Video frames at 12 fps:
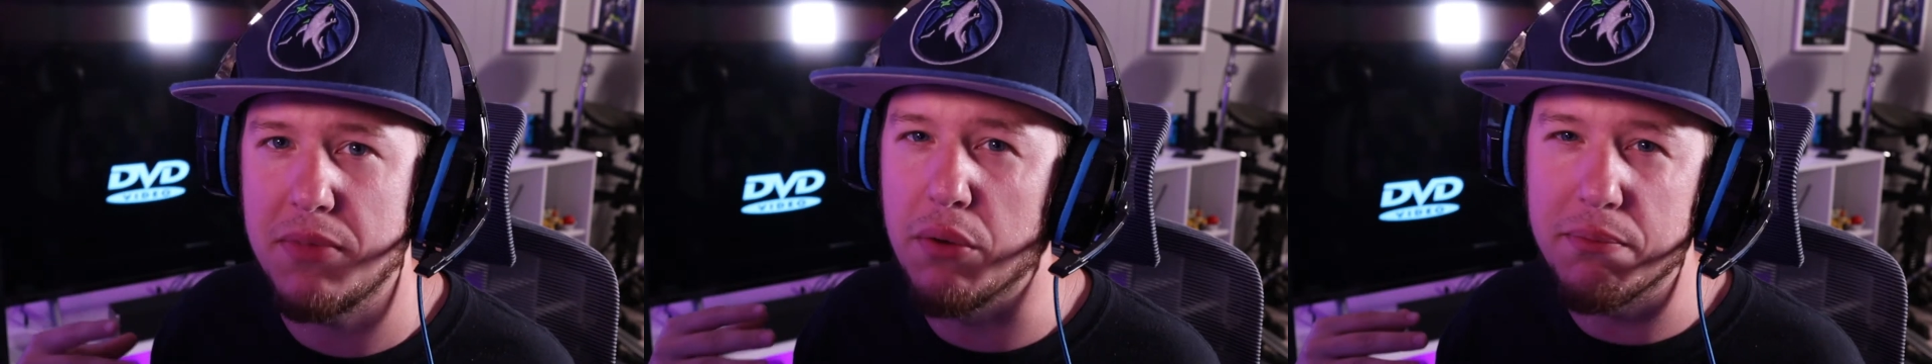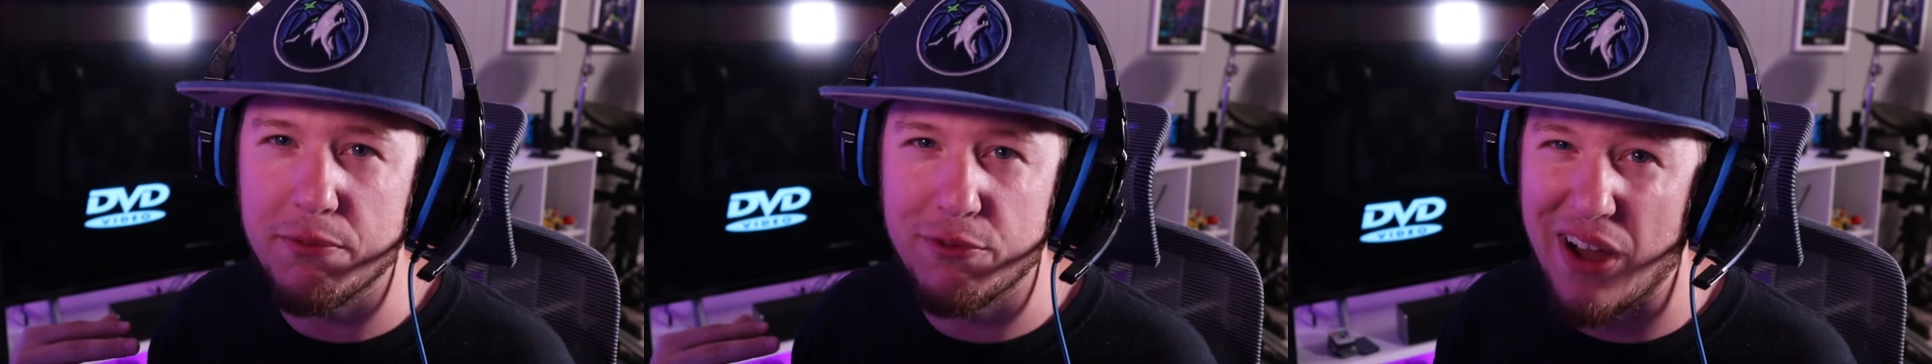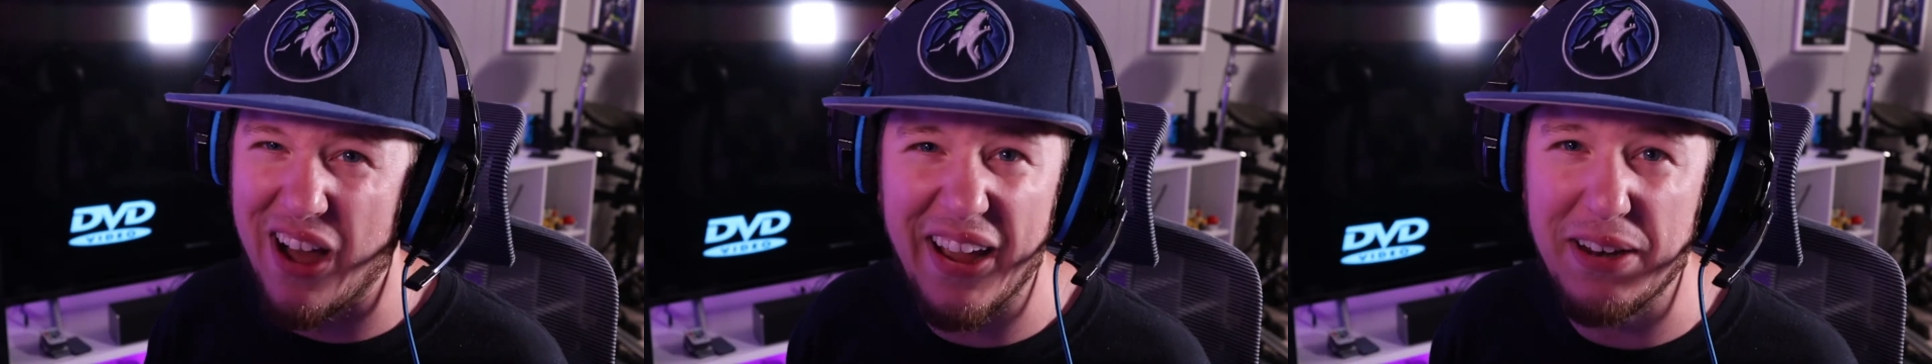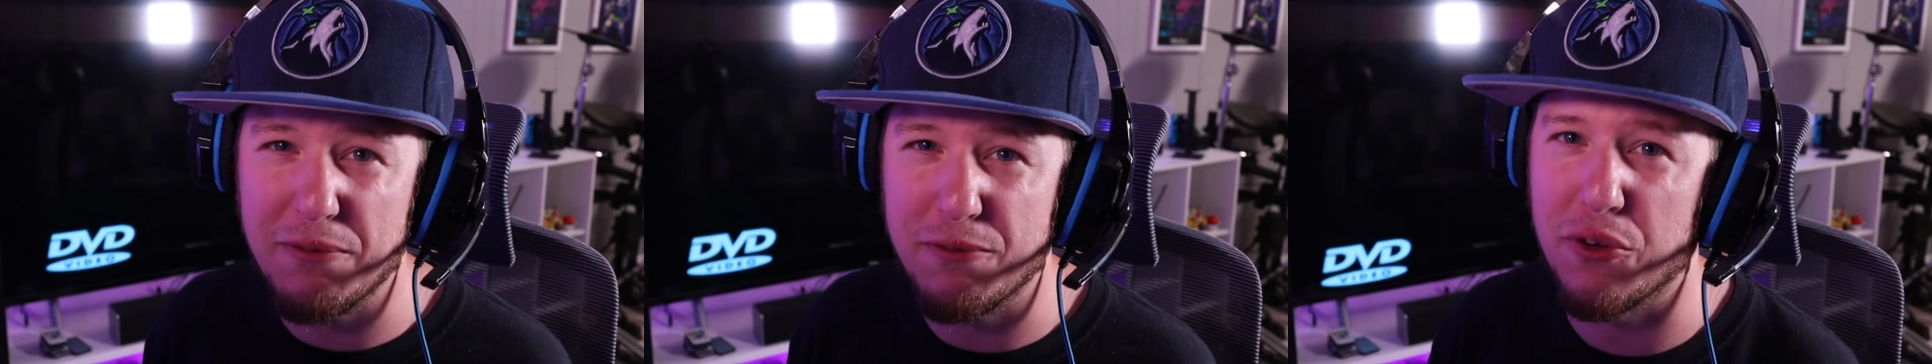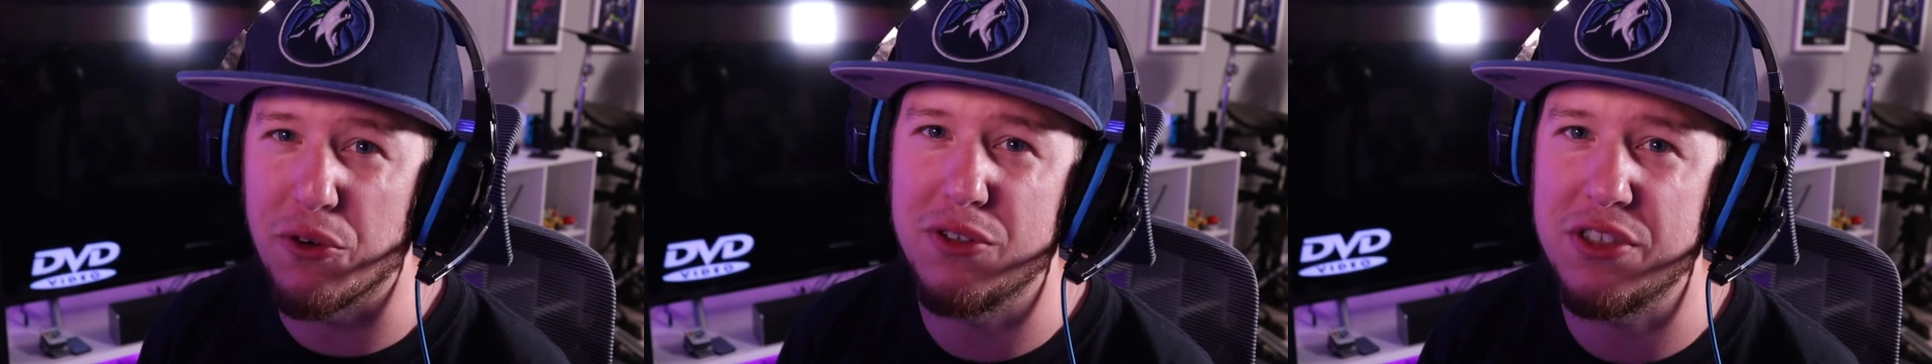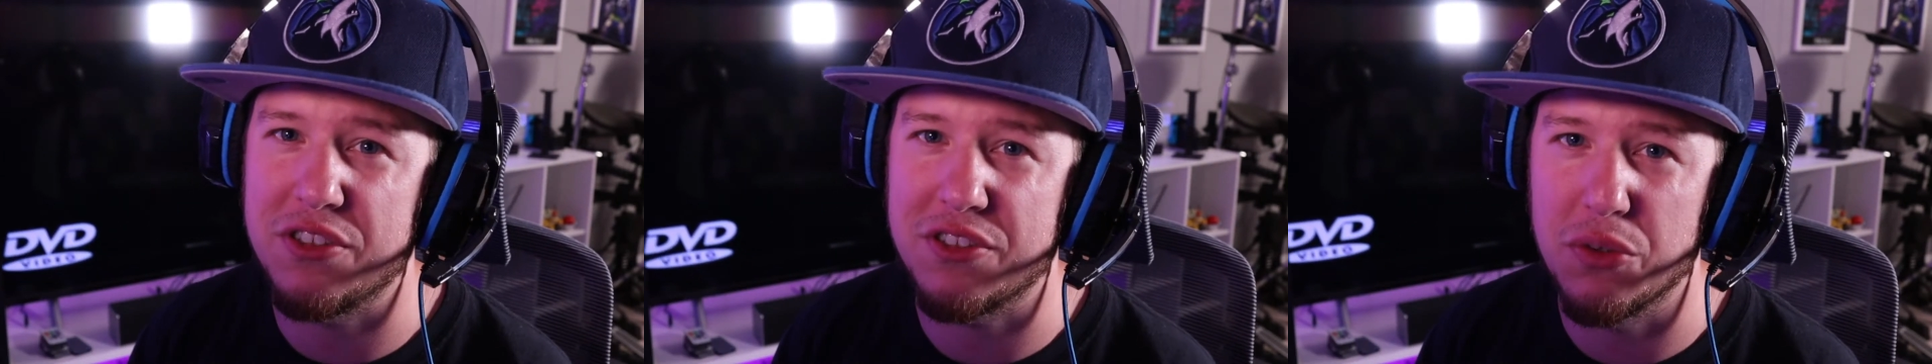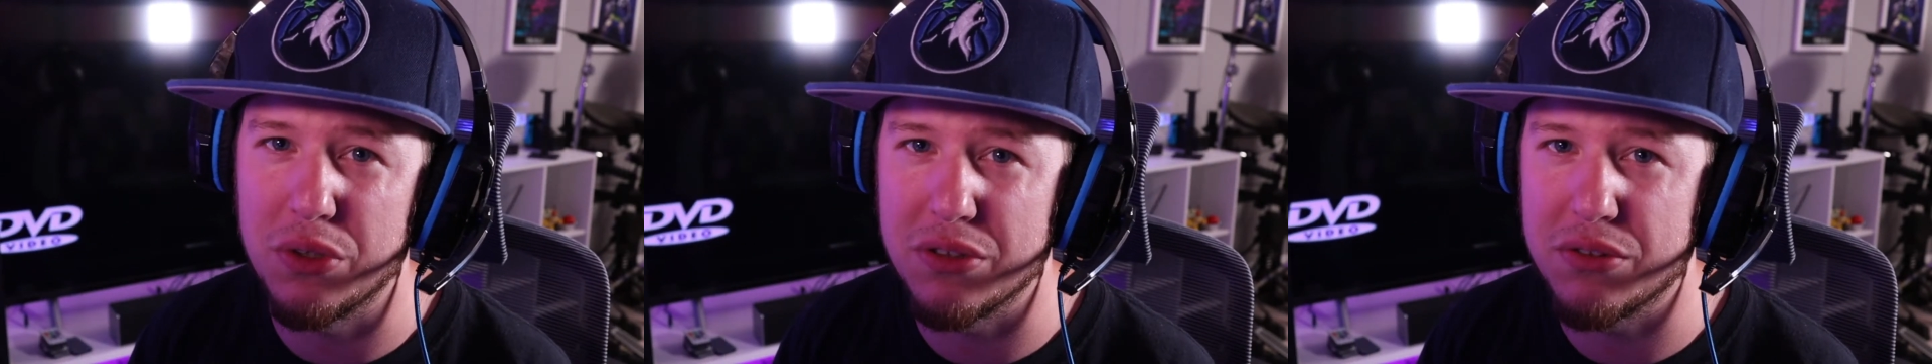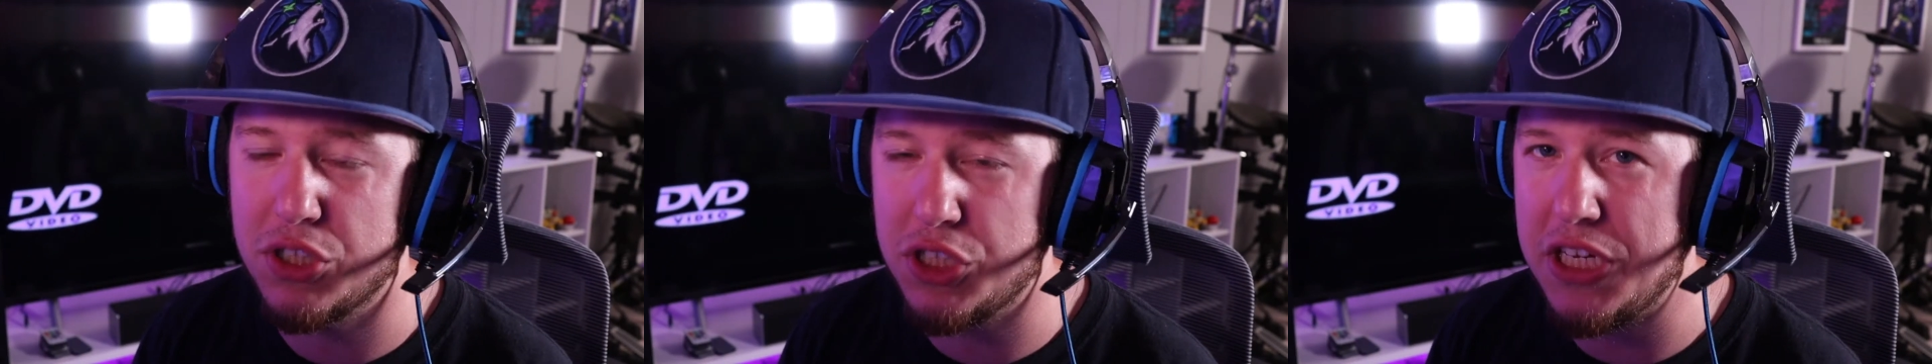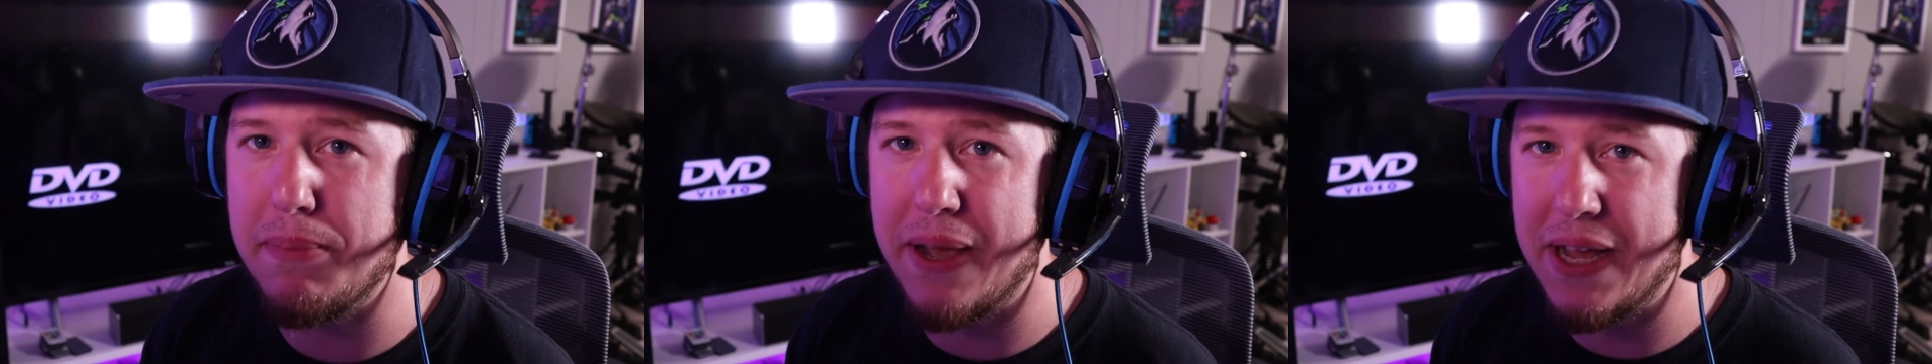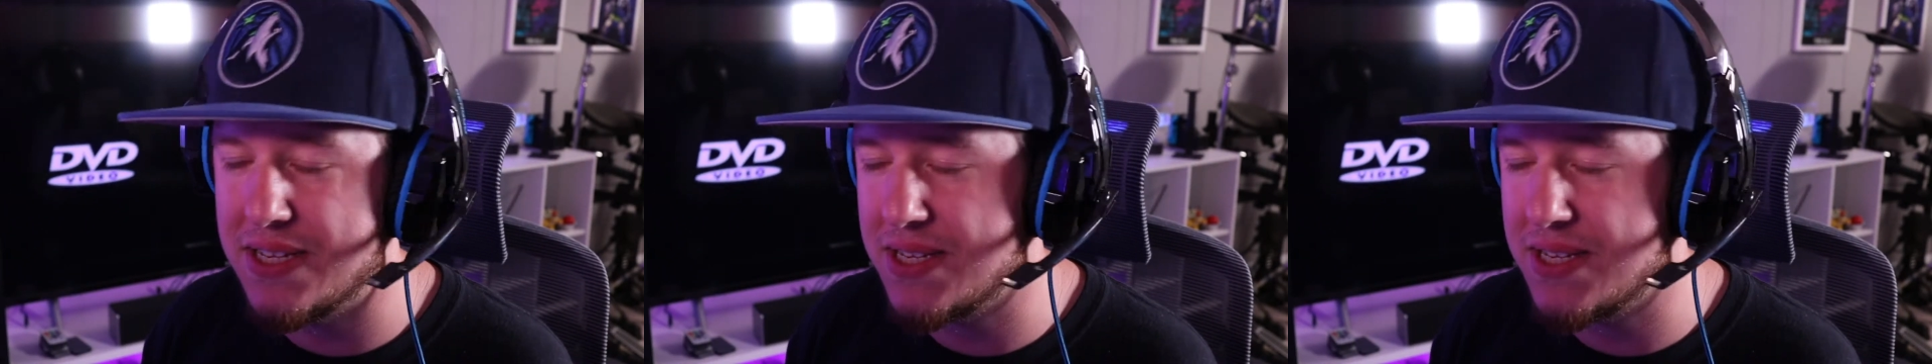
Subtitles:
fine for just a real cheap headset.